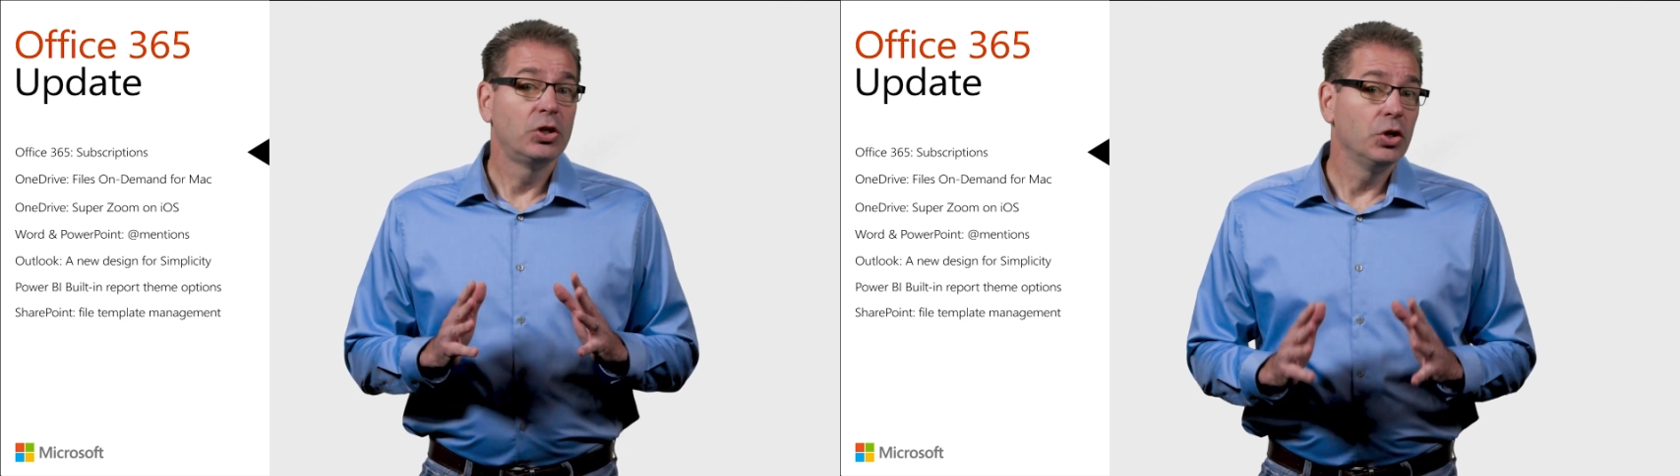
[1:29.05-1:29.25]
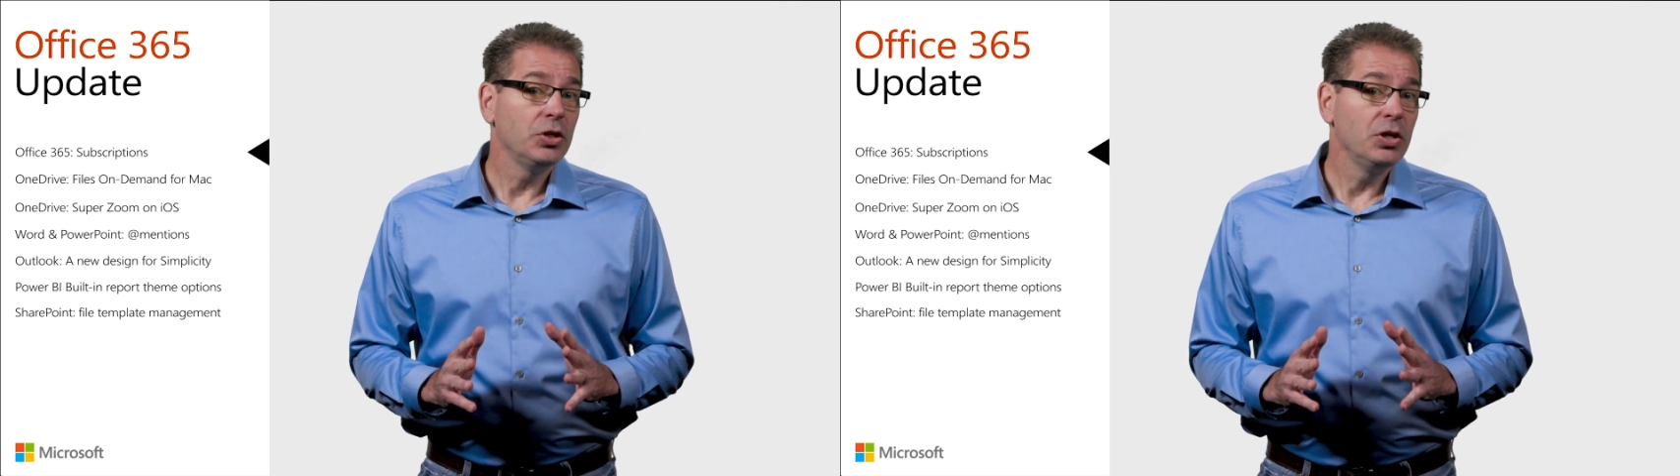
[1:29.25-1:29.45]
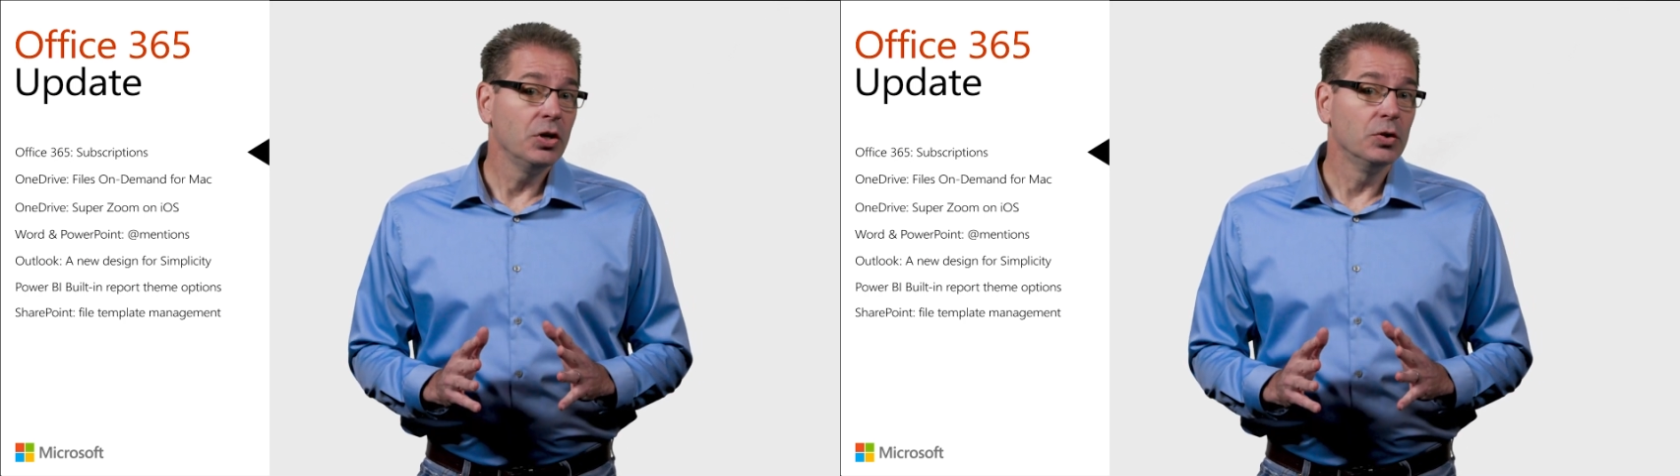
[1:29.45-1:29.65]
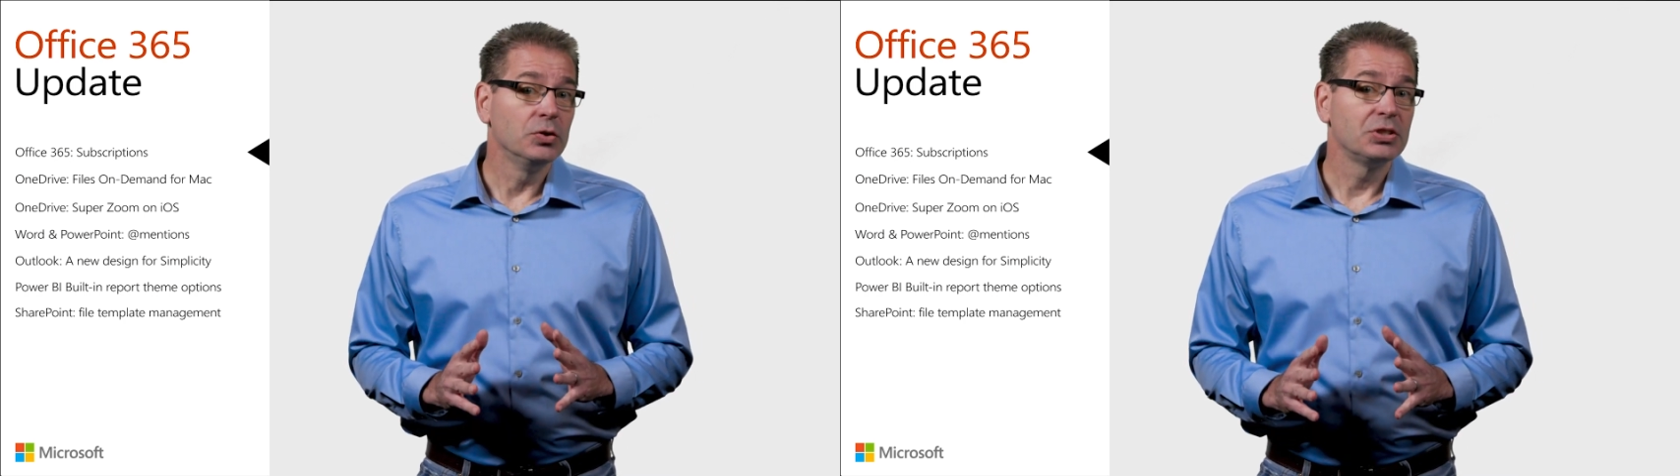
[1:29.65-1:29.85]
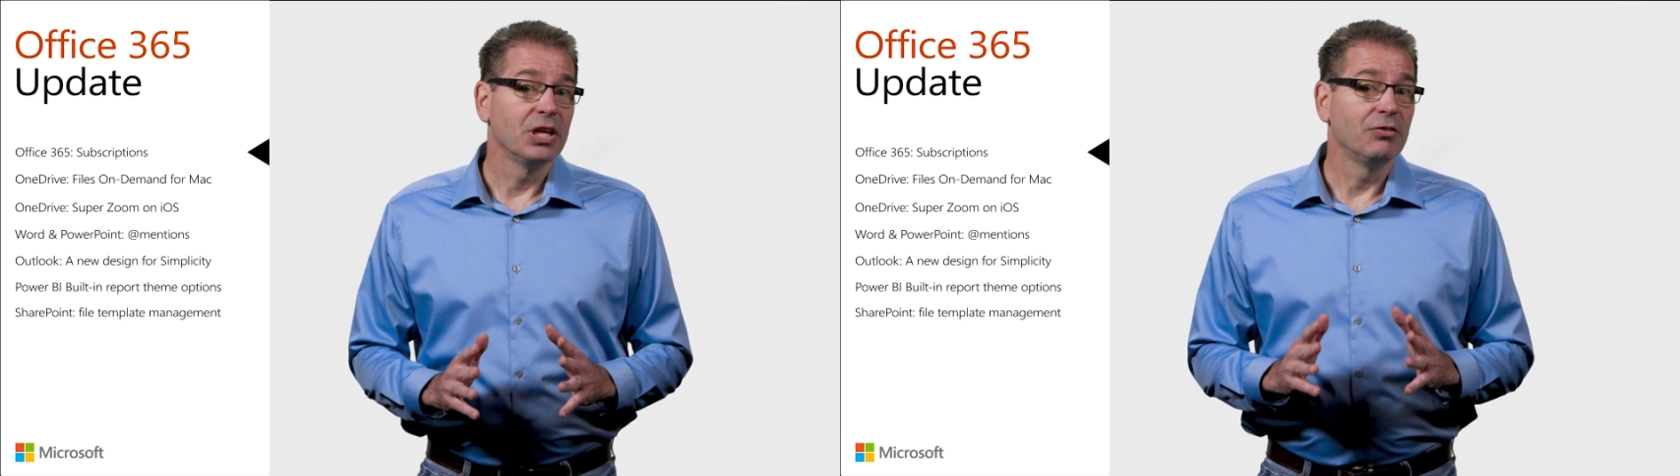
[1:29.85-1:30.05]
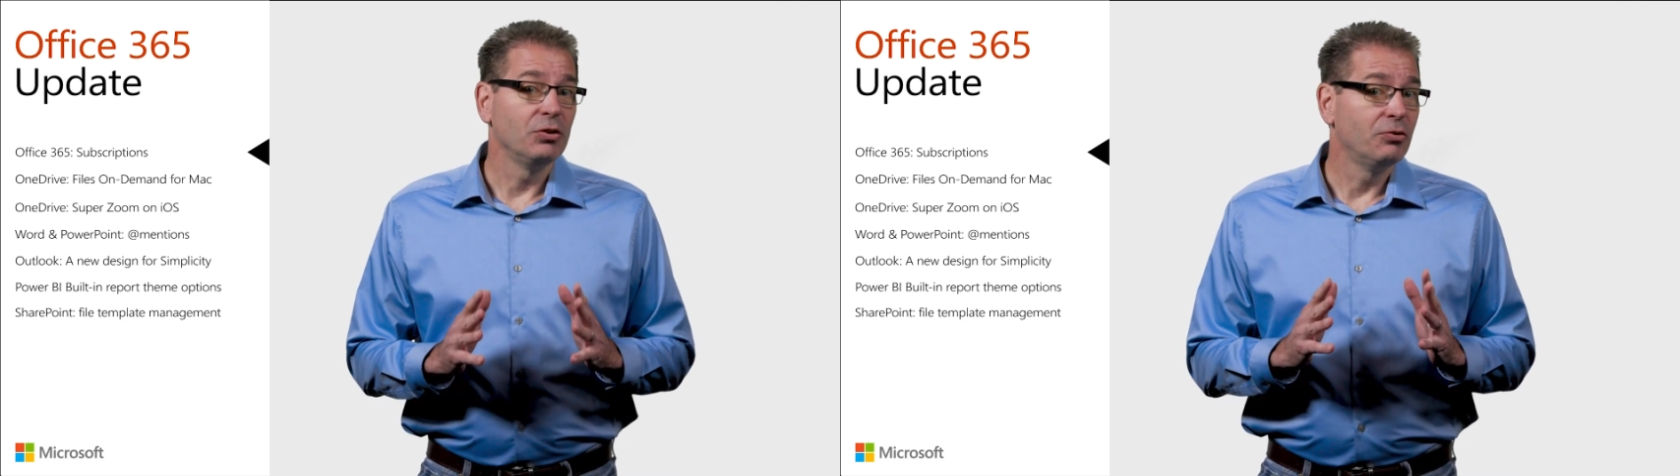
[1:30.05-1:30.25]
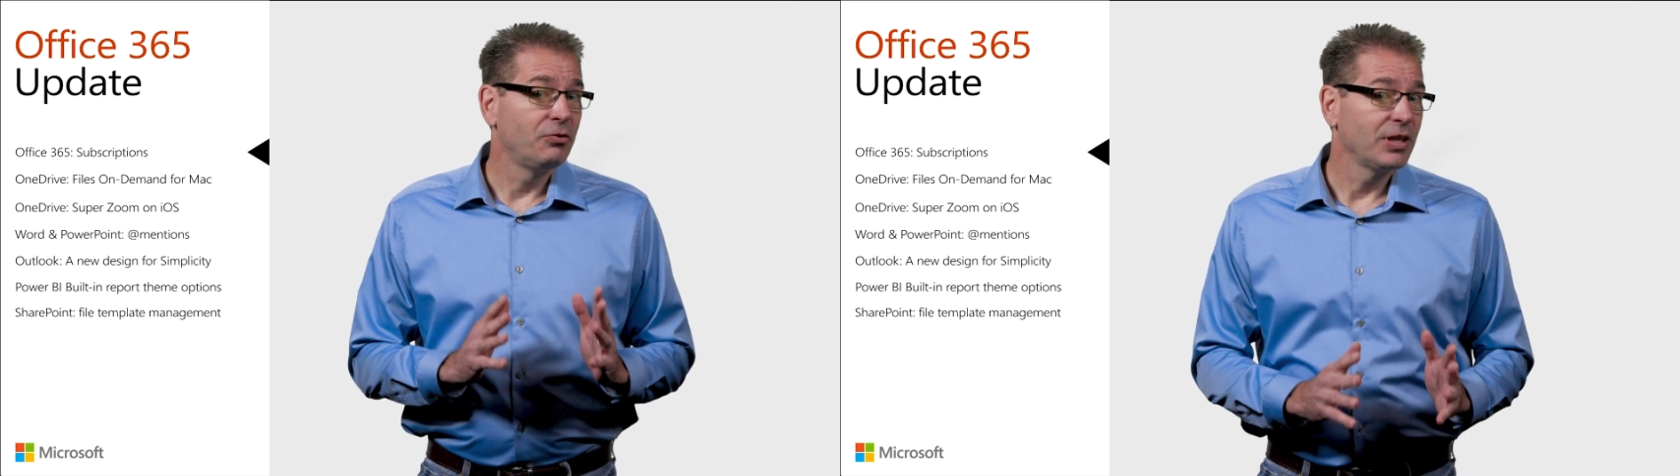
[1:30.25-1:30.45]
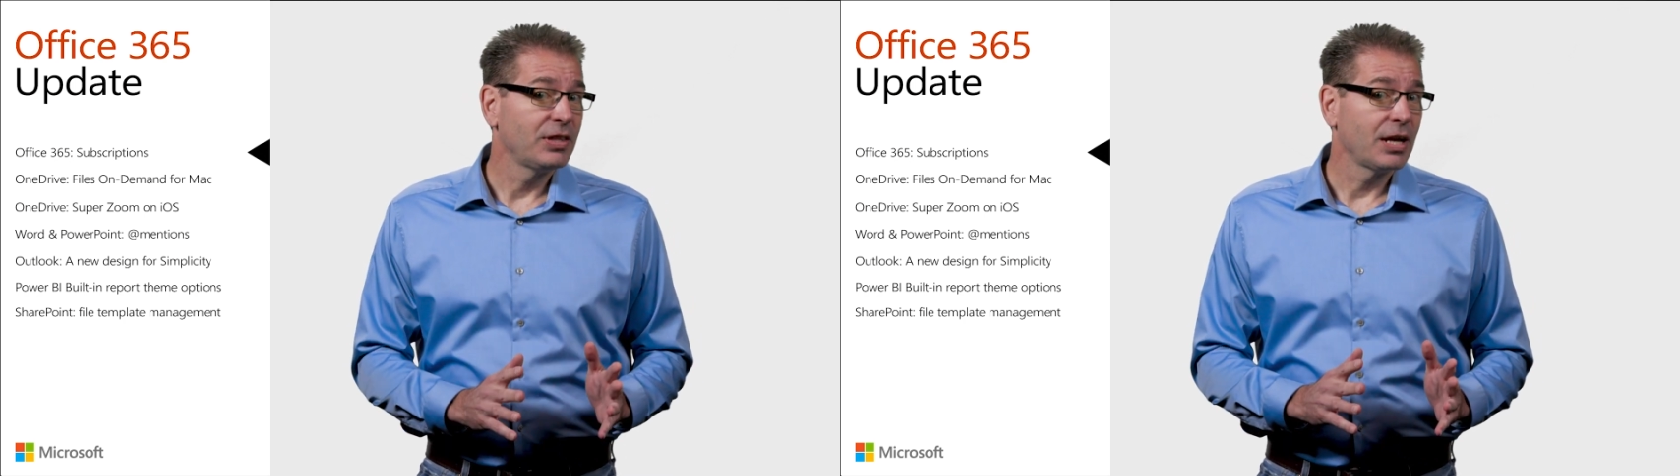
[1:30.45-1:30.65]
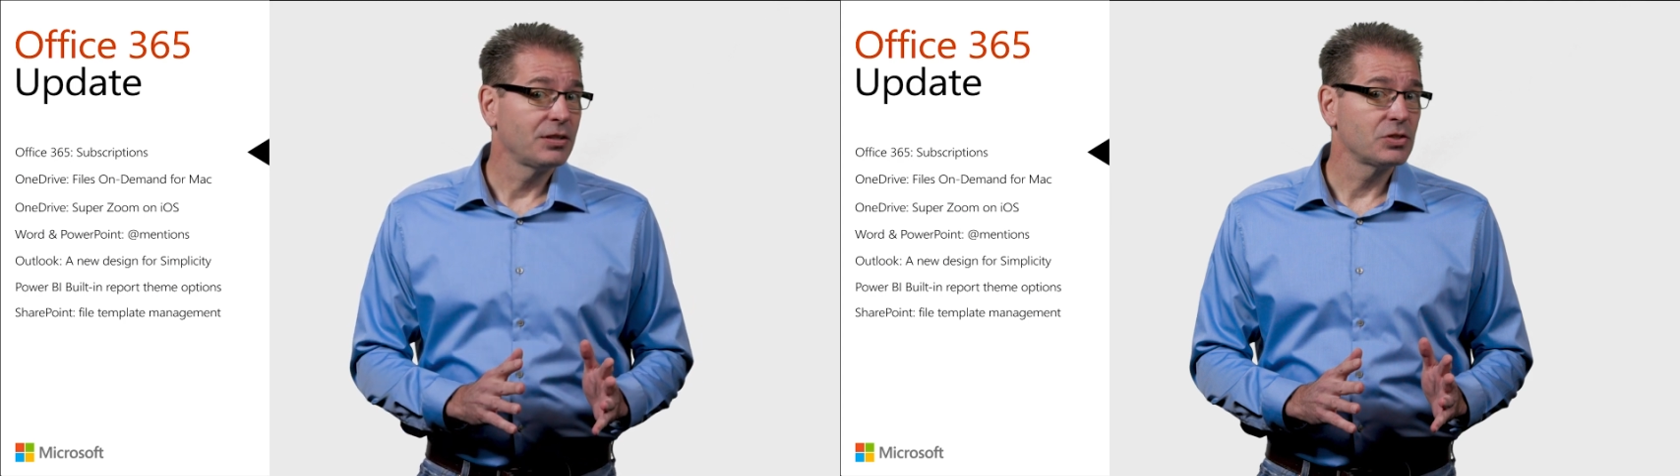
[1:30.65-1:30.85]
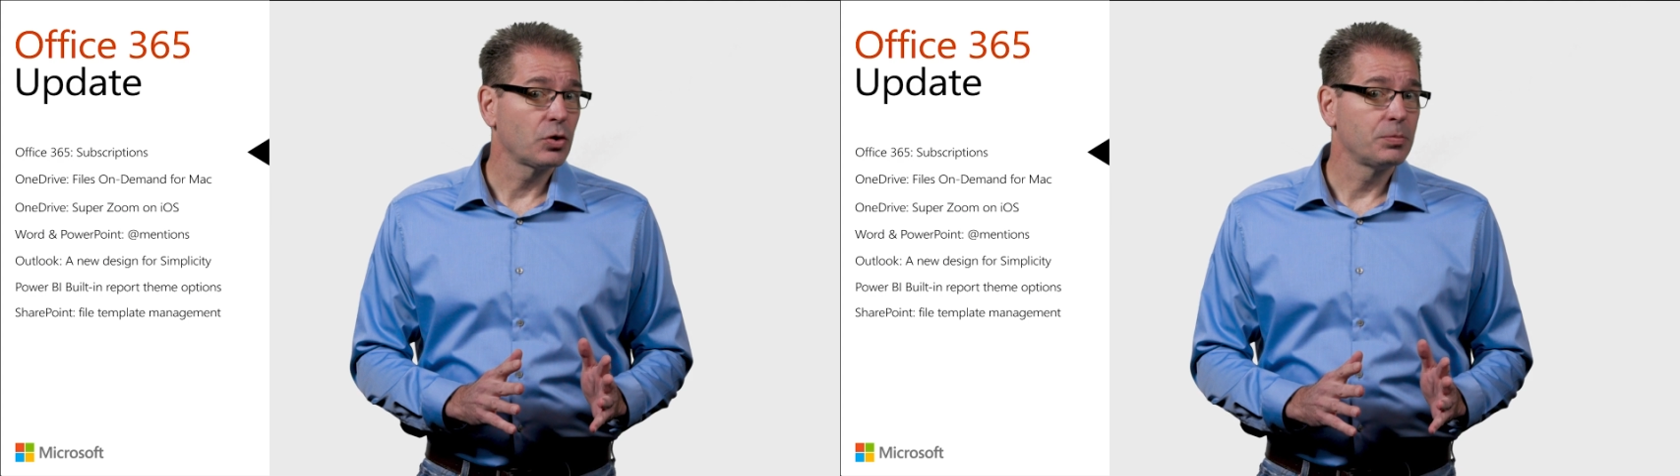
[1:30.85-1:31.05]
Good news if you fit
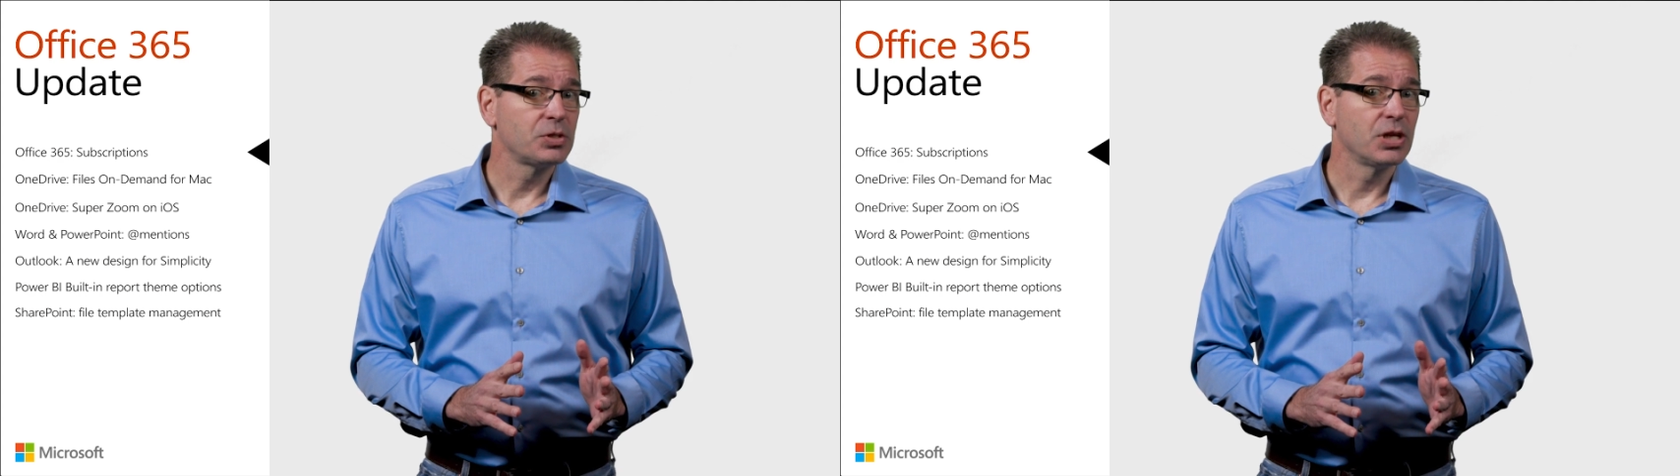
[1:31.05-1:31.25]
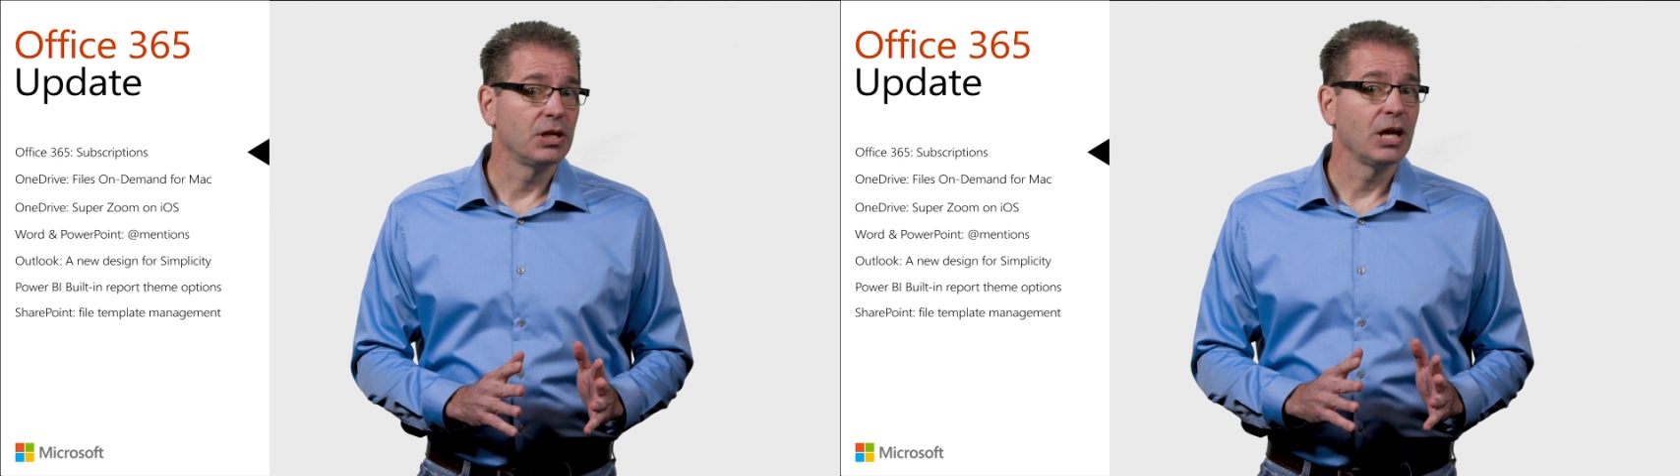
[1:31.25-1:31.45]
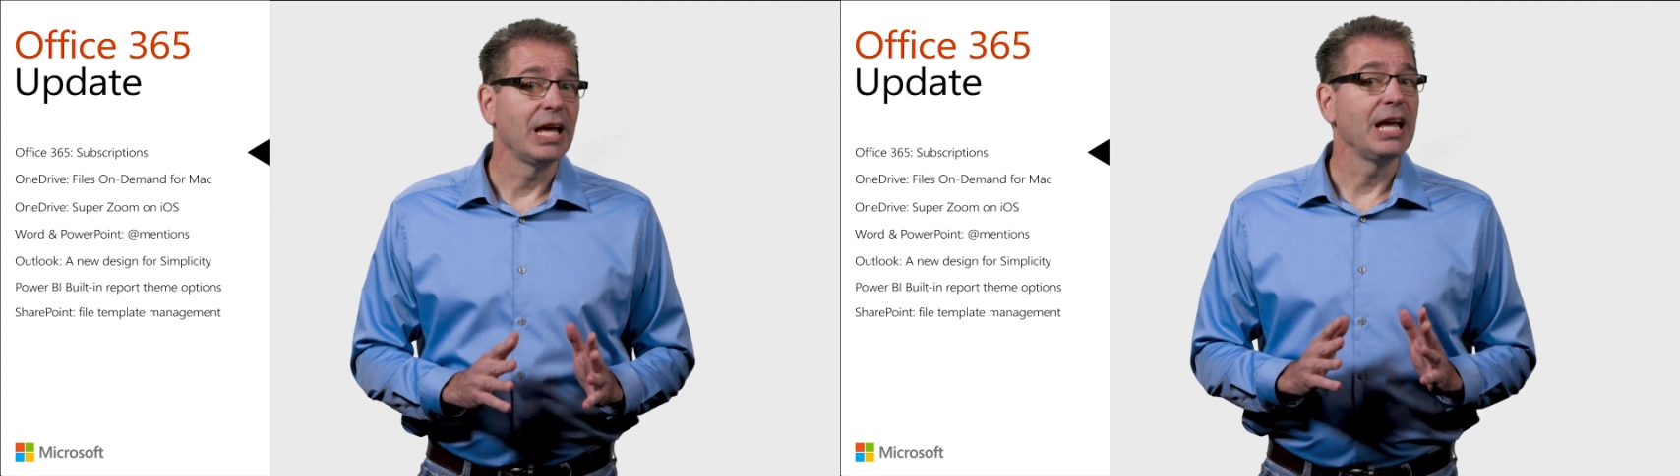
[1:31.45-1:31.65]
that description